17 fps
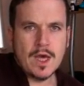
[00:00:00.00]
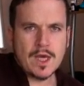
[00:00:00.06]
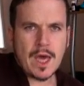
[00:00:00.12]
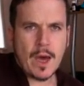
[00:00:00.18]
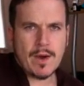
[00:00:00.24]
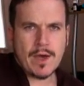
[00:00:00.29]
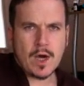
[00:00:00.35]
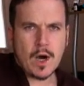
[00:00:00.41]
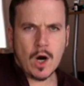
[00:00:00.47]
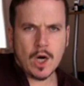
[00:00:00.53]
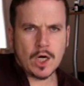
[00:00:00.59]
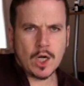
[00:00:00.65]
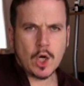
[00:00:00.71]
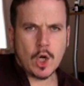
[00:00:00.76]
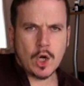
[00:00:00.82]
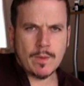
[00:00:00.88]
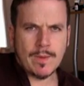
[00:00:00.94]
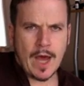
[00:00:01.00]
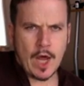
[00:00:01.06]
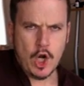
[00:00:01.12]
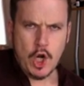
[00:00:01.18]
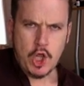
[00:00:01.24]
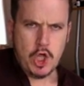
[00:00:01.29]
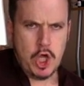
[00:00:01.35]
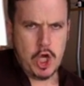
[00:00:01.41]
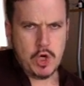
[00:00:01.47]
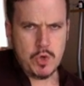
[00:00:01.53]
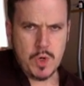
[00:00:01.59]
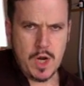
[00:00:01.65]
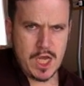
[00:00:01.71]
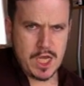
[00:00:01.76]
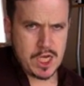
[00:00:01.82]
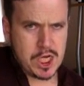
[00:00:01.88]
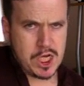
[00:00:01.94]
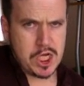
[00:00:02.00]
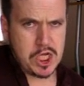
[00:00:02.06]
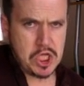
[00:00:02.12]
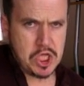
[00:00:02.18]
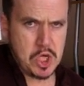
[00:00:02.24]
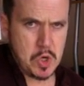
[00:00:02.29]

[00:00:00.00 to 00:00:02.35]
going on and on about the rest of